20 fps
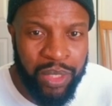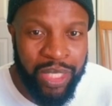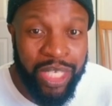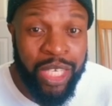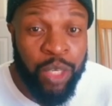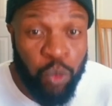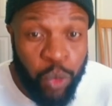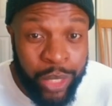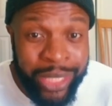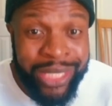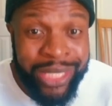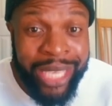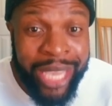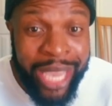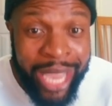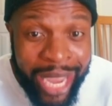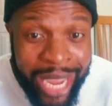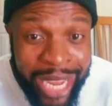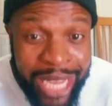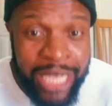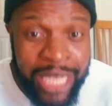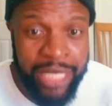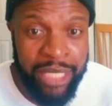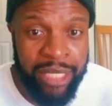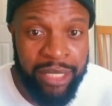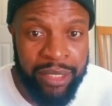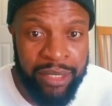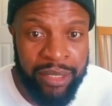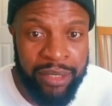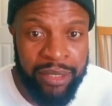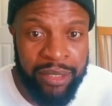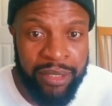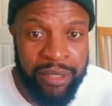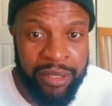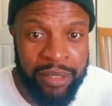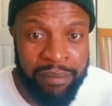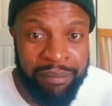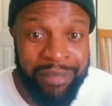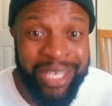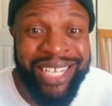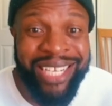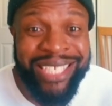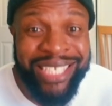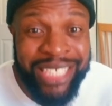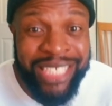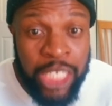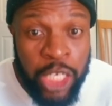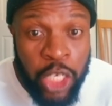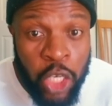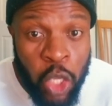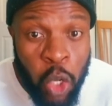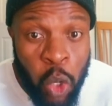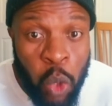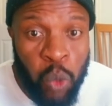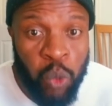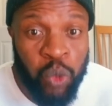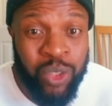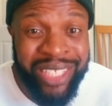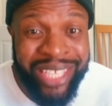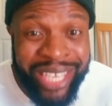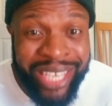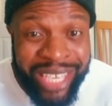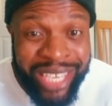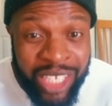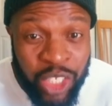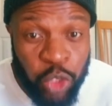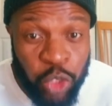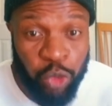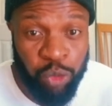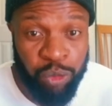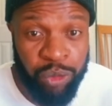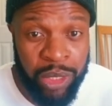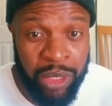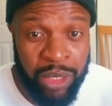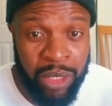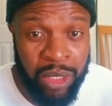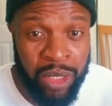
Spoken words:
He went to Haiti because he knows the history.